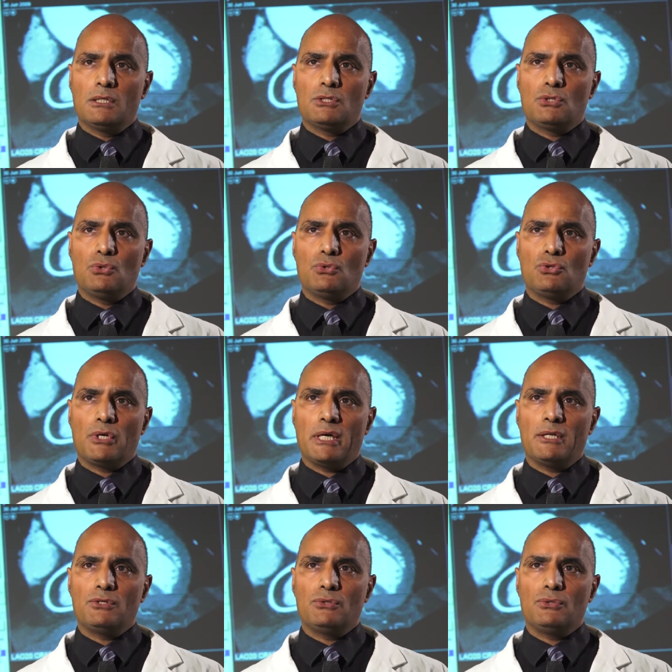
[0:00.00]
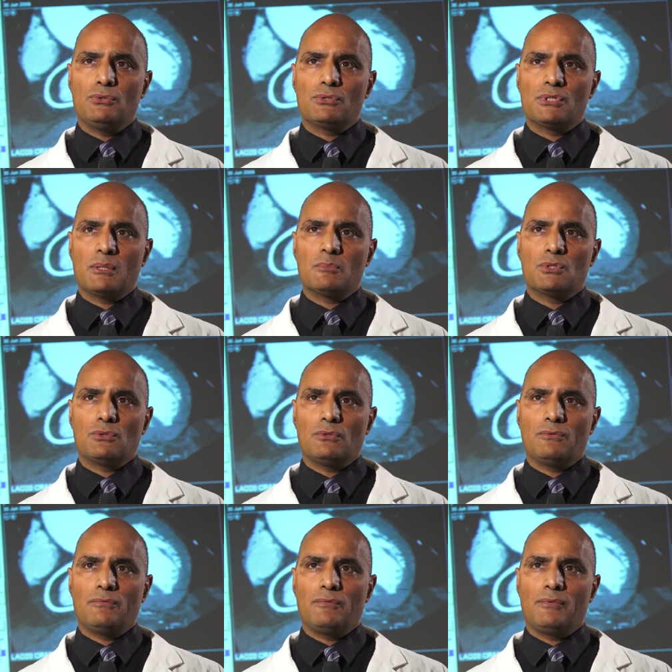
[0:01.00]
to try to do some sort
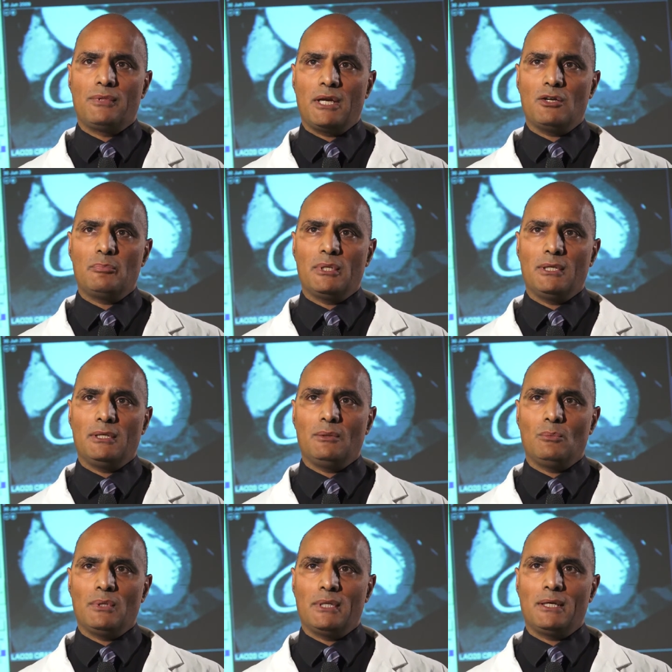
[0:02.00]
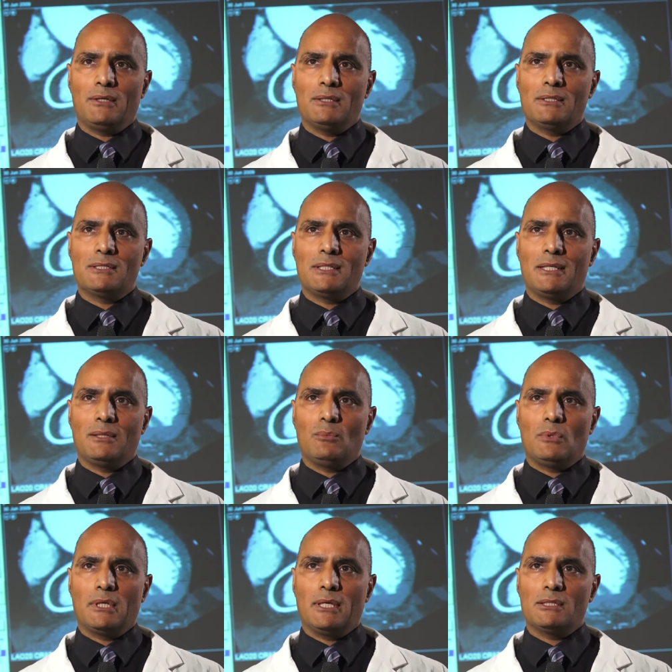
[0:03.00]
of therapy without understanding
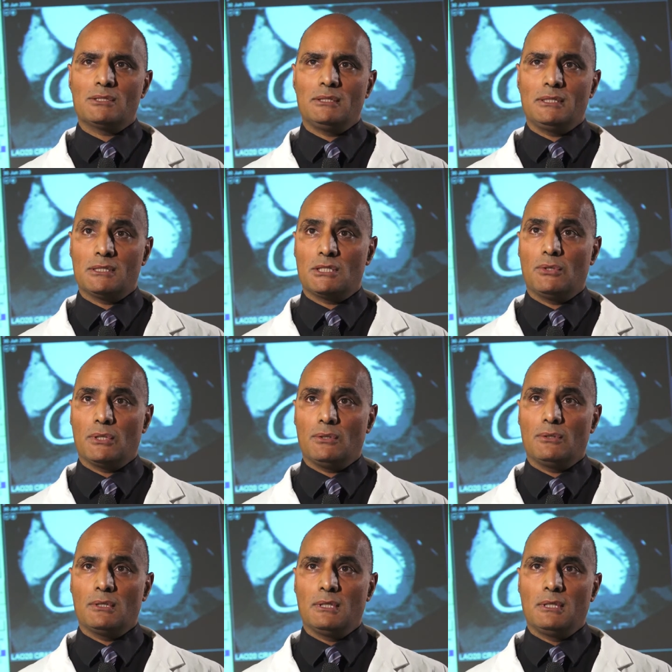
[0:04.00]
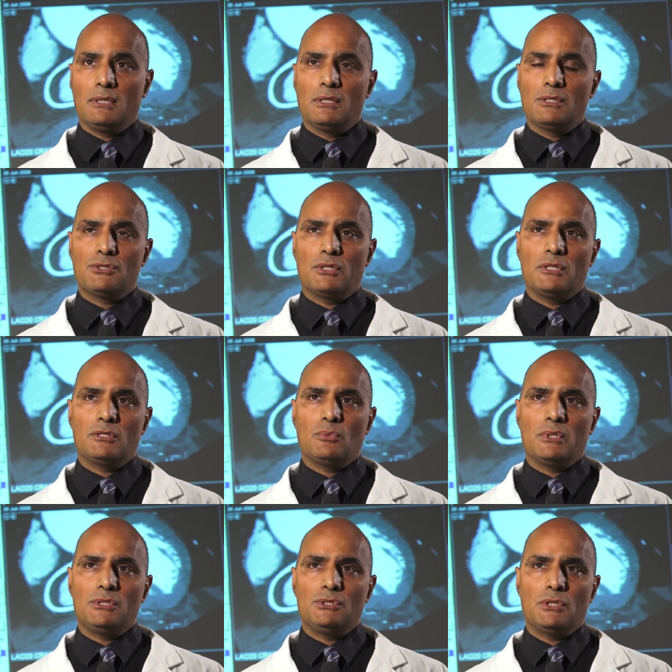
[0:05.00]
what actually is going on. So in other
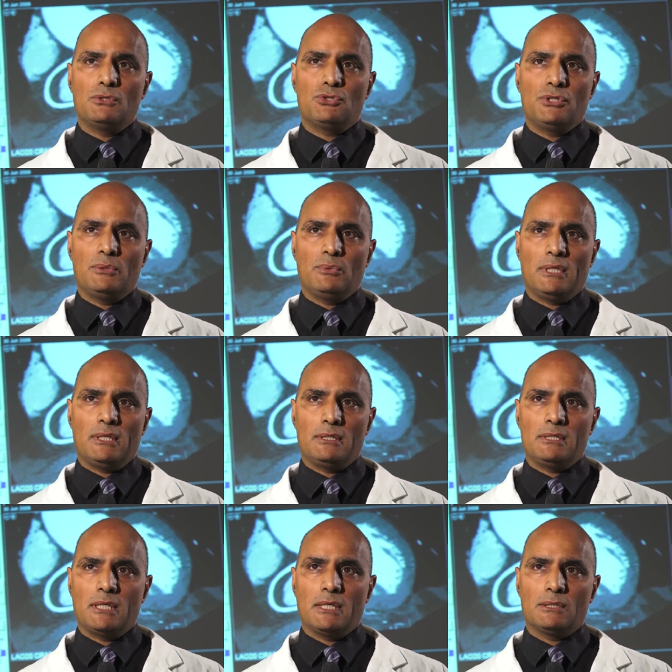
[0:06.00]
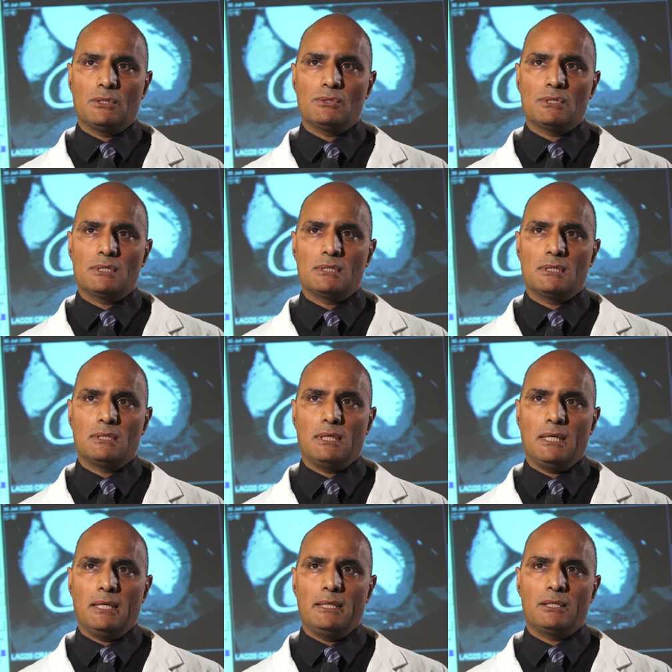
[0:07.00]
words, you don't treat without a diagnosis.
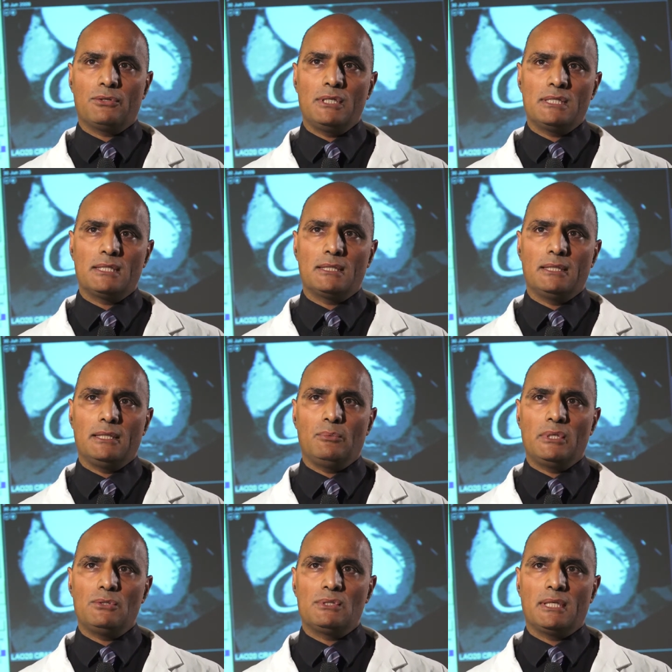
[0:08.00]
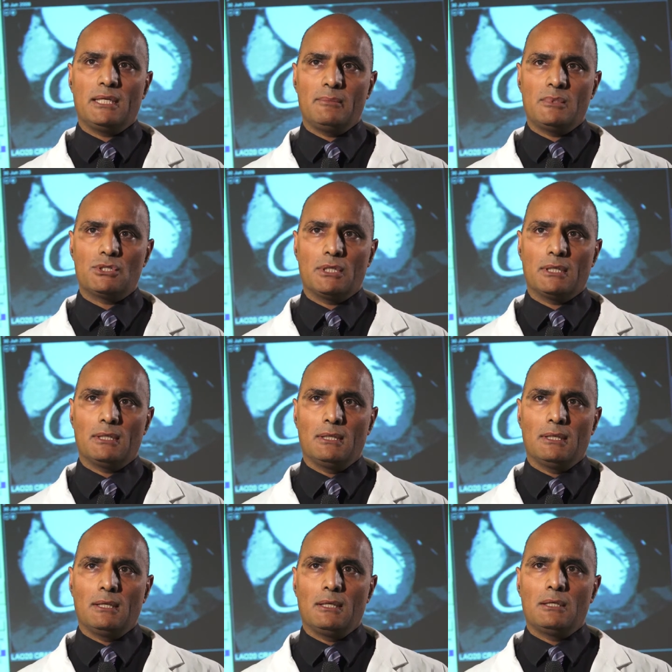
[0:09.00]
And increasingly, we're using imaging
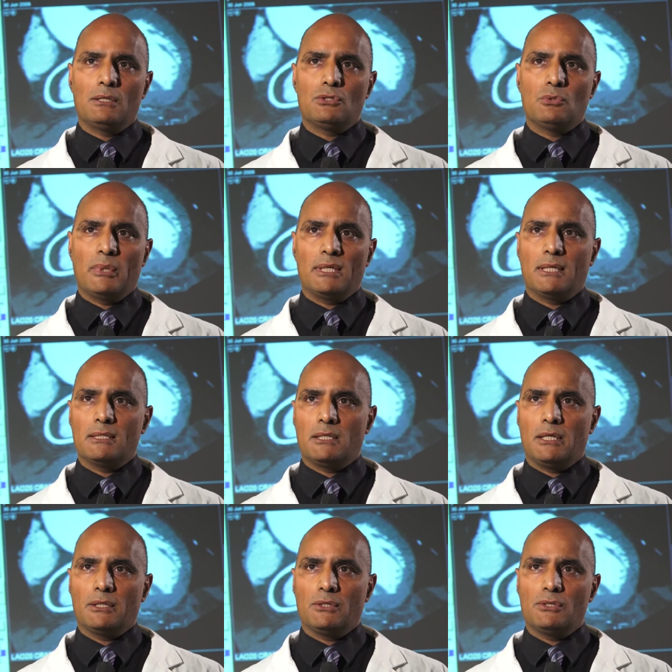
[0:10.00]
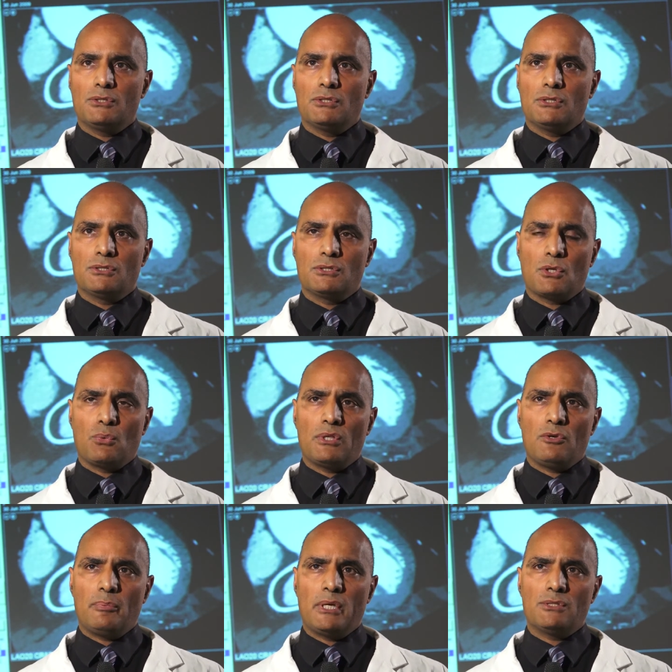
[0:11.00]
to make that diagnosis. So
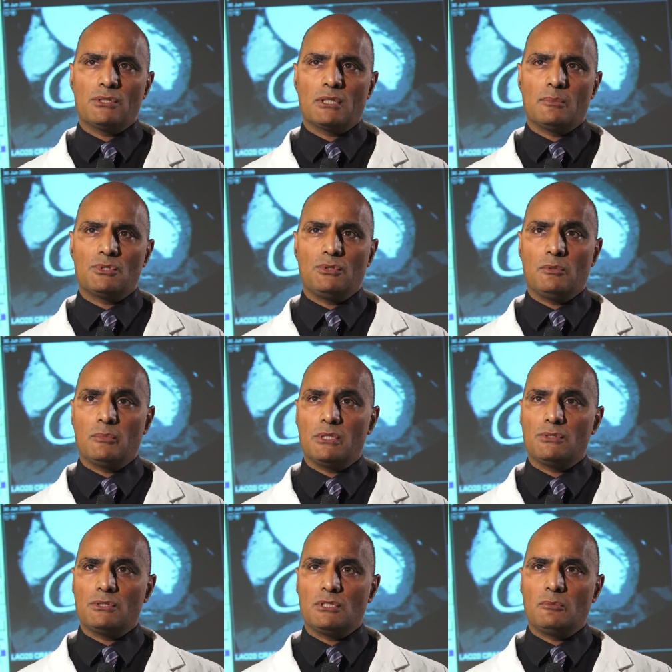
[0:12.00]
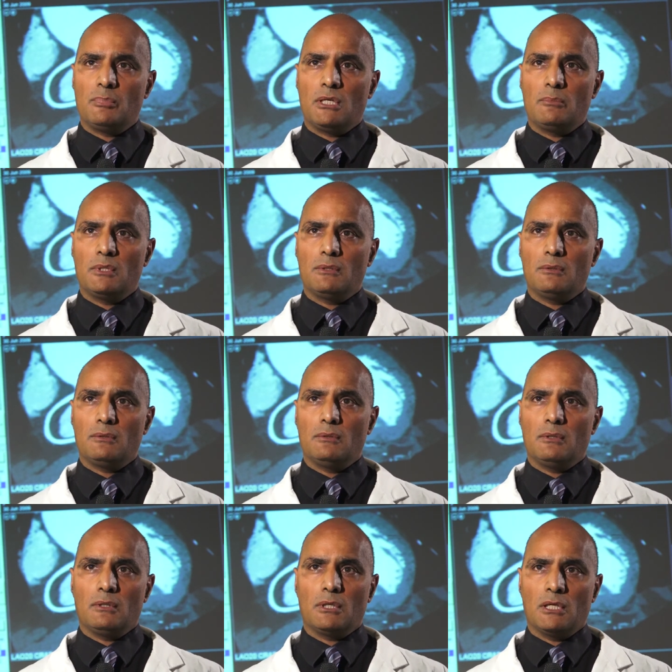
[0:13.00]
whether a patient comes to the emergency department
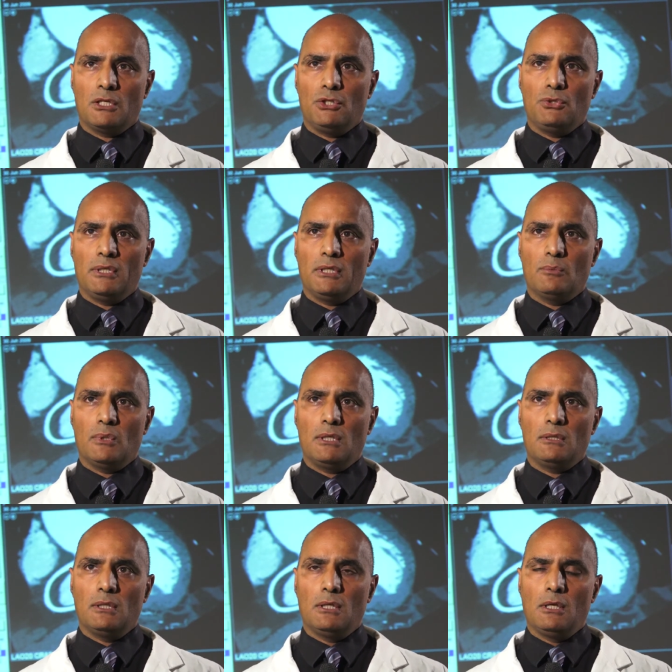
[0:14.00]
acutely unwell,